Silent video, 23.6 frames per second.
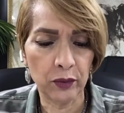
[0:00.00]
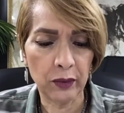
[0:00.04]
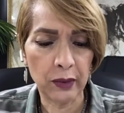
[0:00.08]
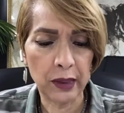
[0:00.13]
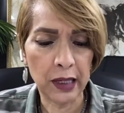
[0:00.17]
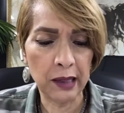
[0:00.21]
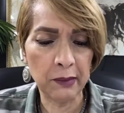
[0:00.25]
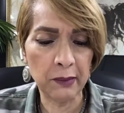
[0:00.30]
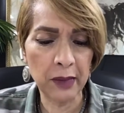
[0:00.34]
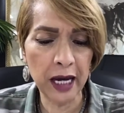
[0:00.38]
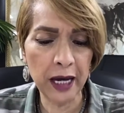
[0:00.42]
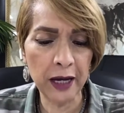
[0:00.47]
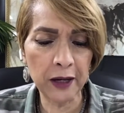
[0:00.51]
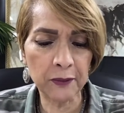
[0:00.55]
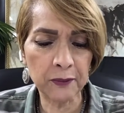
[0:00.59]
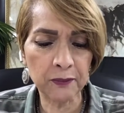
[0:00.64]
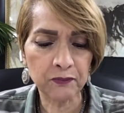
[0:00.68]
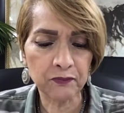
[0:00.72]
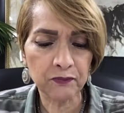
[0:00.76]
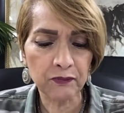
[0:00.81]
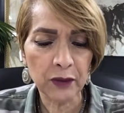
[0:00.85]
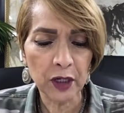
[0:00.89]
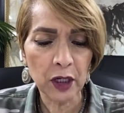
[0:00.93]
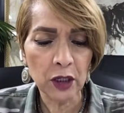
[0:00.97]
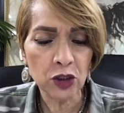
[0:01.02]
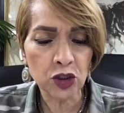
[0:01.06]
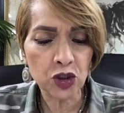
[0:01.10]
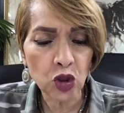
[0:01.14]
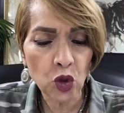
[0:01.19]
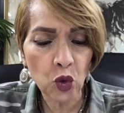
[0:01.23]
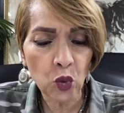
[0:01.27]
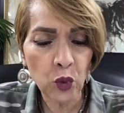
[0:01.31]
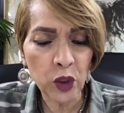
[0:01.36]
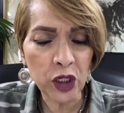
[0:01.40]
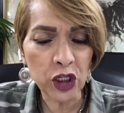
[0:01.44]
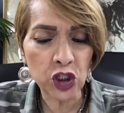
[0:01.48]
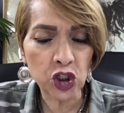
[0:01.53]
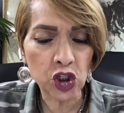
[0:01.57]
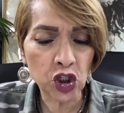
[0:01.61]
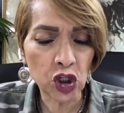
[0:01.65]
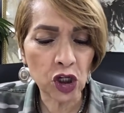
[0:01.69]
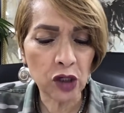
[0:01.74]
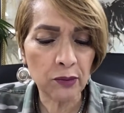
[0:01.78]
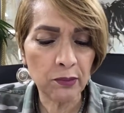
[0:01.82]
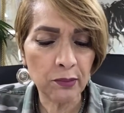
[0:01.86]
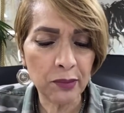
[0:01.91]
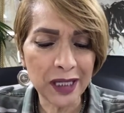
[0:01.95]
Amen. So we
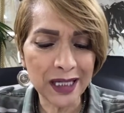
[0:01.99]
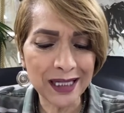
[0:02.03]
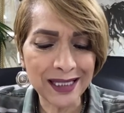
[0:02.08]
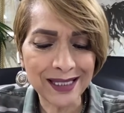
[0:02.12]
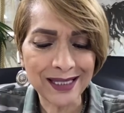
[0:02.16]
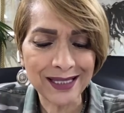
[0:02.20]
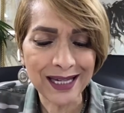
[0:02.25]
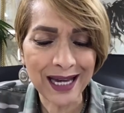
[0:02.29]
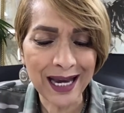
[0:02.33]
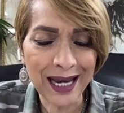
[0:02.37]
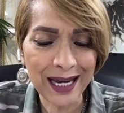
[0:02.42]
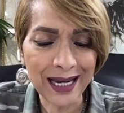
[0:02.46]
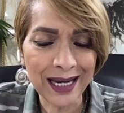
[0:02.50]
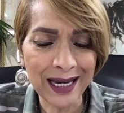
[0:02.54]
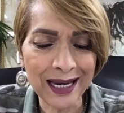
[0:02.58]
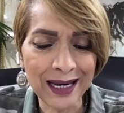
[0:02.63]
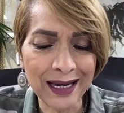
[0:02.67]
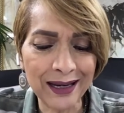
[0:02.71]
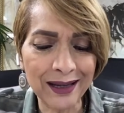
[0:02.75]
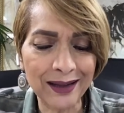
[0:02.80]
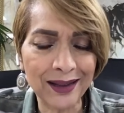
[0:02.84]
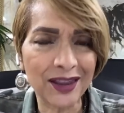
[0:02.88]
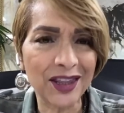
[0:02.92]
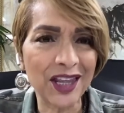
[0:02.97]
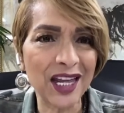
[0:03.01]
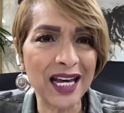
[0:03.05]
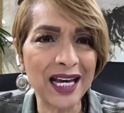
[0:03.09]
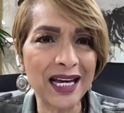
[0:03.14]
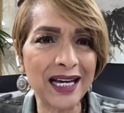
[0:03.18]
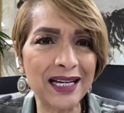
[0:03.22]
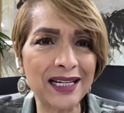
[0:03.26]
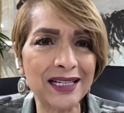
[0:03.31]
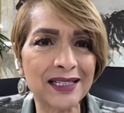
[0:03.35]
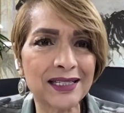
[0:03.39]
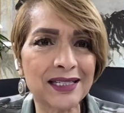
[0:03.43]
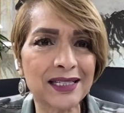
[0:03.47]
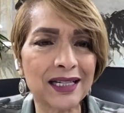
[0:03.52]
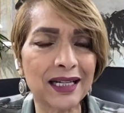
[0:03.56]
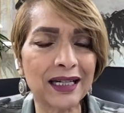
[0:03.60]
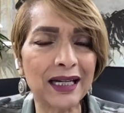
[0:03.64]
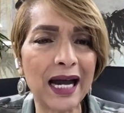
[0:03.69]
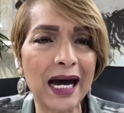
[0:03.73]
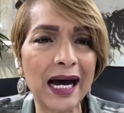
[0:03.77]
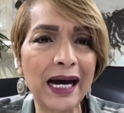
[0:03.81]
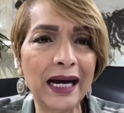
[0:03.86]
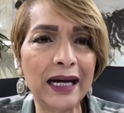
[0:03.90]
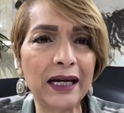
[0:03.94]
shouldn't be saying things
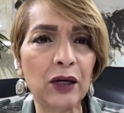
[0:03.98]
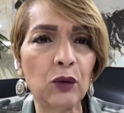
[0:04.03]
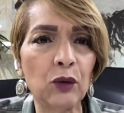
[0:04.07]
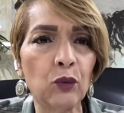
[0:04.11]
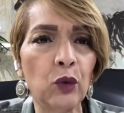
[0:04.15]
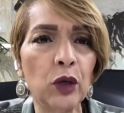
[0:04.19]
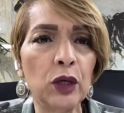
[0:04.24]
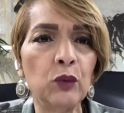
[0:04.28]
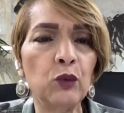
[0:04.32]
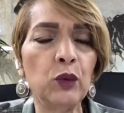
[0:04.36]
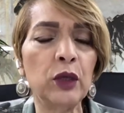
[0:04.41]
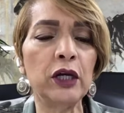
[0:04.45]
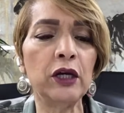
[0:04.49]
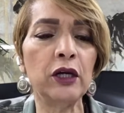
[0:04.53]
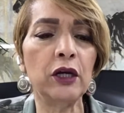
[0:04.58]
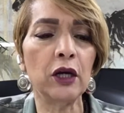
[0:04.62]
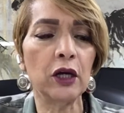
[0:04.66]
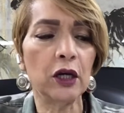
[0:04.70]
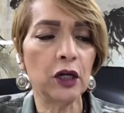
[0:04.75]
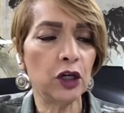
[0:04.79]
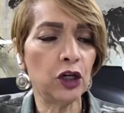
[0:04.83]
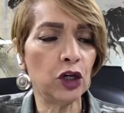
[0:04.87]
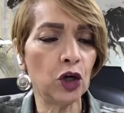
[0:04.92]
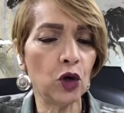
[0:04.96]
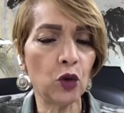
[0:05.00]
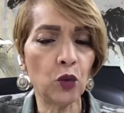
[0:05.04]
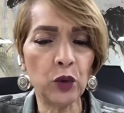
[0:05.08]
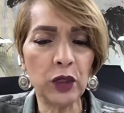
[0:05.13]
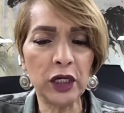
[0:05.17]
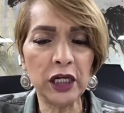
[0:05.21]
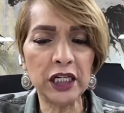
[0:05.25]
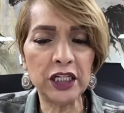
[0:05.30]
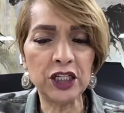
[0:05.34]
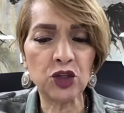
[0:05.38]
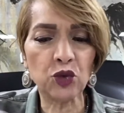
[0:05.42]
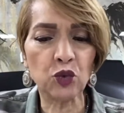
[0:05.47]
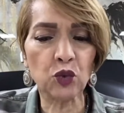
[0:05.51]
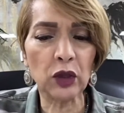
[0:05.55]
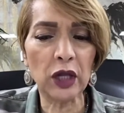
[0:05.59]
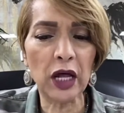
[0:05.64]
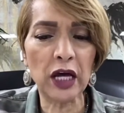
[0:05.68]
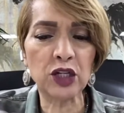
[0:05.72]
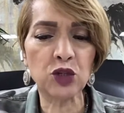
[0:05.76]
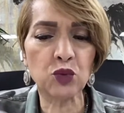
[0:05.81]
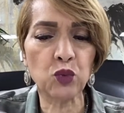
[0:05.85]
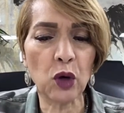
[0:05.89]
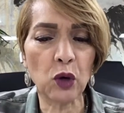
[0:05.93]
like when we, you know, we need to
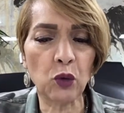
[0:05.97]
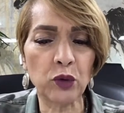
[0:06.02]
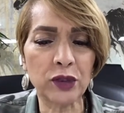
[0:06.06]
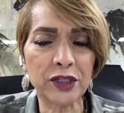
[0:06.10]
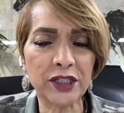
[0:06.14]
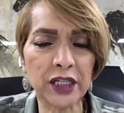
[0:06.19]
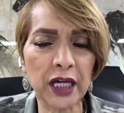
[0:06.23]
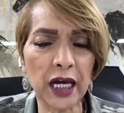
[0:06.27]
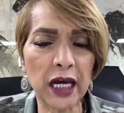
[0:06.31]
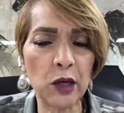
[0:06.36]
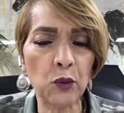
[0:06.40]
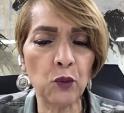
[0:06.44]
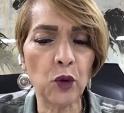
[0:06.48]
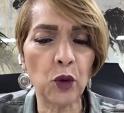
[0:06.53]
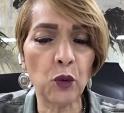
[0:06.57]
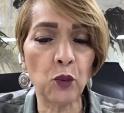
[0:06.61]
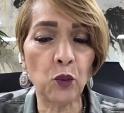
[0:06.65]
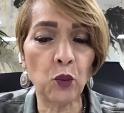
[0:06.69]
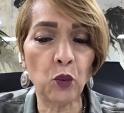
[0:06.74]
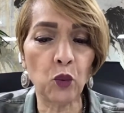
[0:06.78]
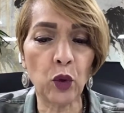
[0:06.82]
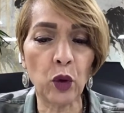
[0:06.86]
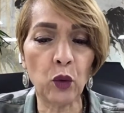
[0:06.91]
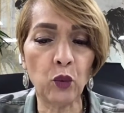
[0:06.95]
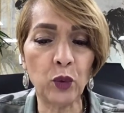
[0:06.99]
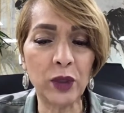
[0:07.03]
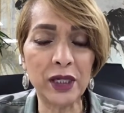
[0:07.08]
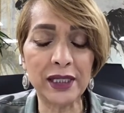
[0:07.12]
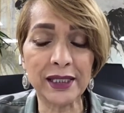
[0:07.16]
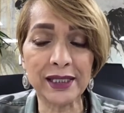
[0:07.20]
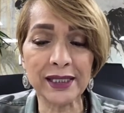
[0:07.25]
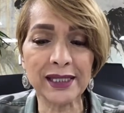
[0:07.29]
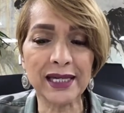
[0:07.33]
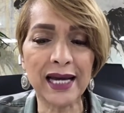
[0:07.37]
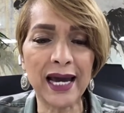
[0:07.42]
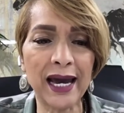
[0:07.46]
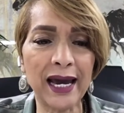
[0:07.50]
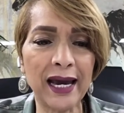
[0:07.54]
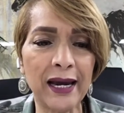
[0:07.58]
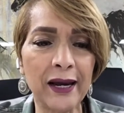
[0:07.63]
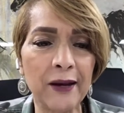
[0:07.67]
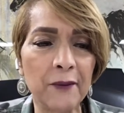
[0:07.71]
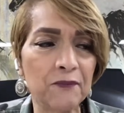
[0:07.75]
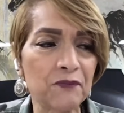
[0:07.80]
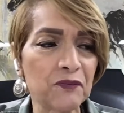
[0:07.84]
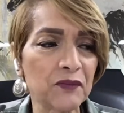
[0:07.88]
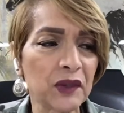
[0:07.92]
realize what we're saying when when we say,
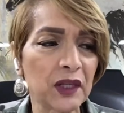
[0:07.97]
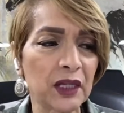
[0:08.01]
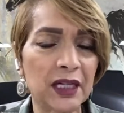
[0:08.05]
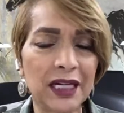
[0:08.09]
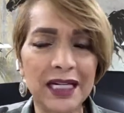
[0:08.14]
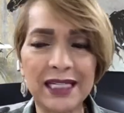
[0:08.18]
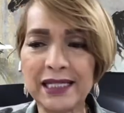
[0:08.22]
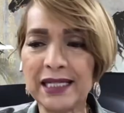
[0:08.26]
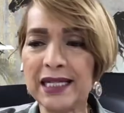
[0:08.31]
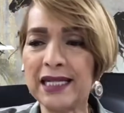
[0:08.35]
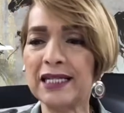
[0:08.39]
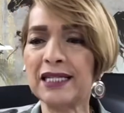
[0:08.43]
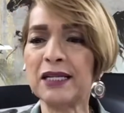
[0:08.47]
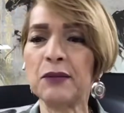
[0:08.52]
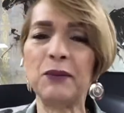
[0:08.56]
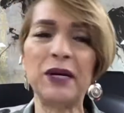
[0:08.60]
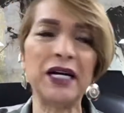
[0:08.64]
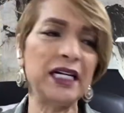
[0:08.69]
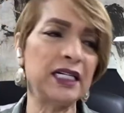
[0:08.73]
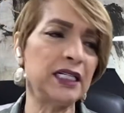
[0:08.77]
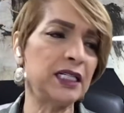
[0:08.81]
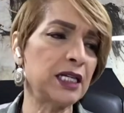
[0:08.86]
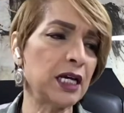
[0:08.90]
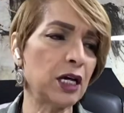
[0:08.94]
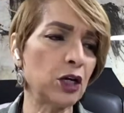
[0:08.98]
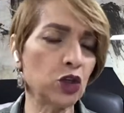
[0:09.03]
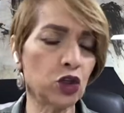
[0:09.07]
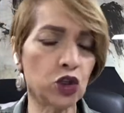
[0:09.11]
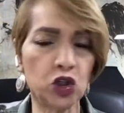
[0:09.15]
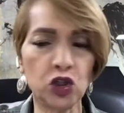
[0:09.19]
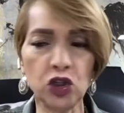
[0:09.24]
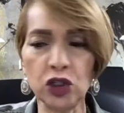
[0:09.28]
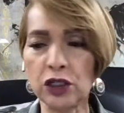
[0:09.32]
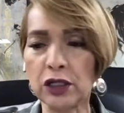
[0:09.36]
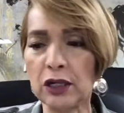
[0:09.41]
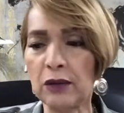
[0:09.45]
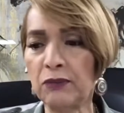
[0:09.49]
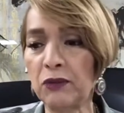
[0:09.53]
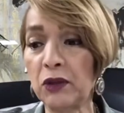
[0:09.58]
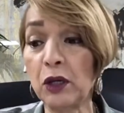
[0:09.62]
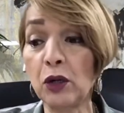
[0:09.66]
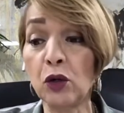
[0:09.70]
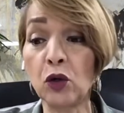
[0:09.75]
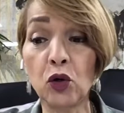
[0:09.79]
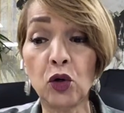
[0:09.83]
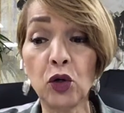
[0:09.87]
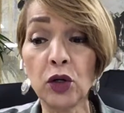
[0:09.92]
let's say somebody tells you
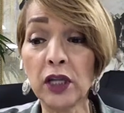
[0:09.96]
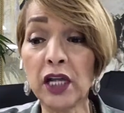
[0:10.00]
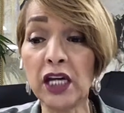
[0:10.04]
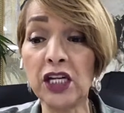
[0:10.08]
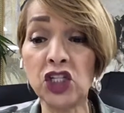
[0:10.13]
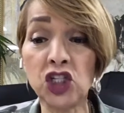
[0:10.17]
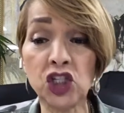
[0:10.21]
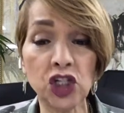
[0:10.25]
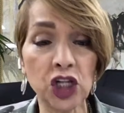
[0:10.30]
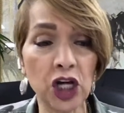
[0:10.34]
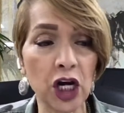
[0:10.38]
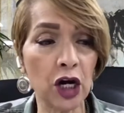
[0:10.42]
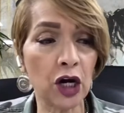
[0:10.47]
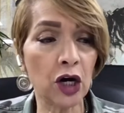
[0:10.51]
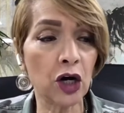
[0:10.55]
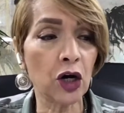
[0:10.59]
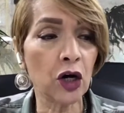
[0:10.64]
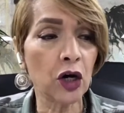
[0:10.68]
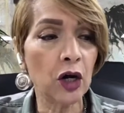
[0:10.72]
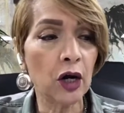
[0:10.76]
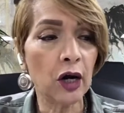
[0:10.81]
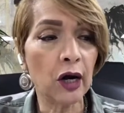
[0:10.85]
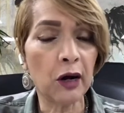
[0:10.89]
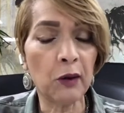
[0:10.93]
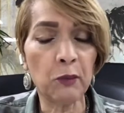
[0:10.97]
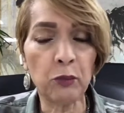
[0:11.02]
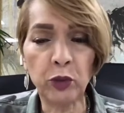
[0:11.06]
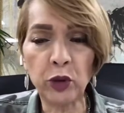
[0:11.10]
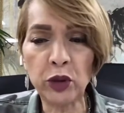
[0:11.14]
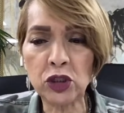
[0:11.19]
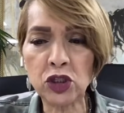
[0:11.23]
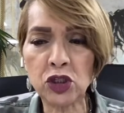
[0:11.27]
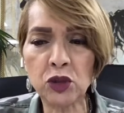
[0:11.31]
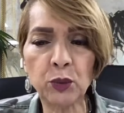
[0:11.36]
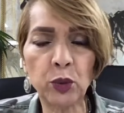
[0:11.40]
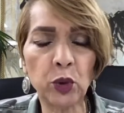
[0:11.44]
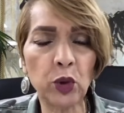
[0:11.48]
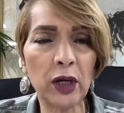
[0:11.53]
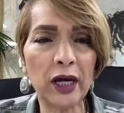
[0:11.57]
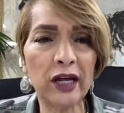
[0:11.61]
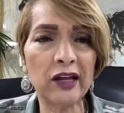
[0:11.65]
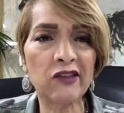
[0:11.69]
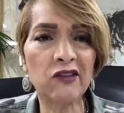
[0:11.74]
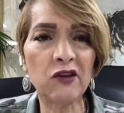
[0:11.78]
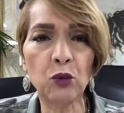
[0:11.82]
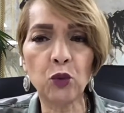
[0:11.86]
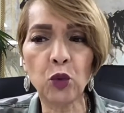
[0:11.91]
something or they share a principle out
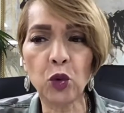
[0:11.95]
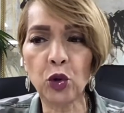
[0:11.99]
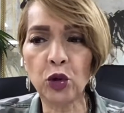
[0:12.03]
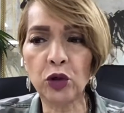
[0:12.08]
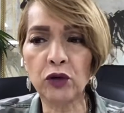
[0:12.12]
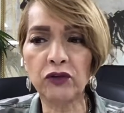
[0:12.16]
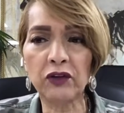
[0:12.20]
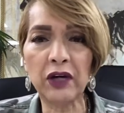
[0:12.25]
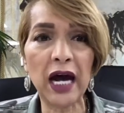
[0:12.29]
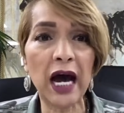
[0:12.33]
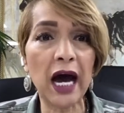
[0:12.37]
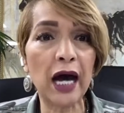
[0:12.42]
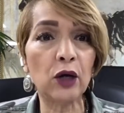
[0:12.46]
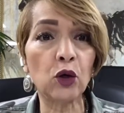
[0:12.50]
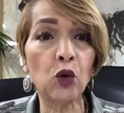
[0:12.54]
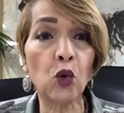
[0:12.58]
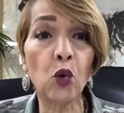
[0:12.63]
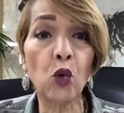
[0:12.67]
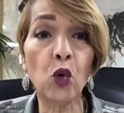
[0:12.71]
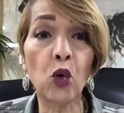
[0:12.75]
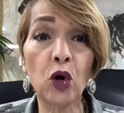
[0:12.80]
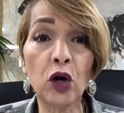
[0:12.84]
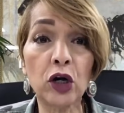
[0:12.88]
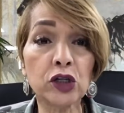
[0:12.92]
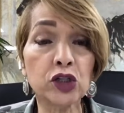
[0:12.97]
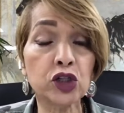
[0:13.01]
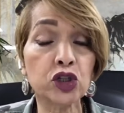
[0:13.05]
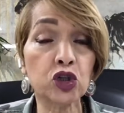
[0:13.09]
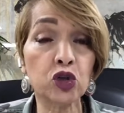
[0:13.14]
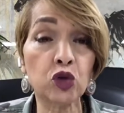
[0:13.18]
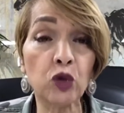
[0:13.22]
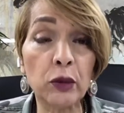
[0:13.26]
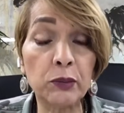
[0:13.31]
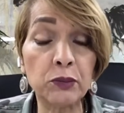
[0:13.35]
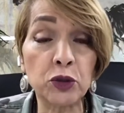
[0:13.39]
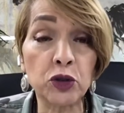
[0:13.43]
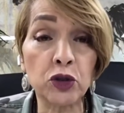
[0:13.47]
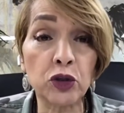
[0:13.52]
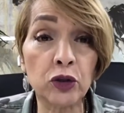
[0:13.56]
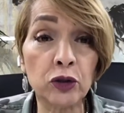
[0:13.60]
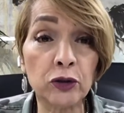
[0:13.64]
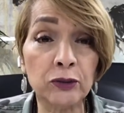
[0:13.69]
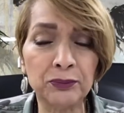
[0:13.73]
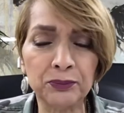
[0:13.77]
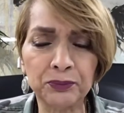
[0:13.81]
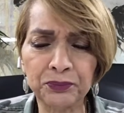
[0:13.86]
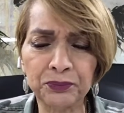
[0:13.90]
of the word of God or a scripture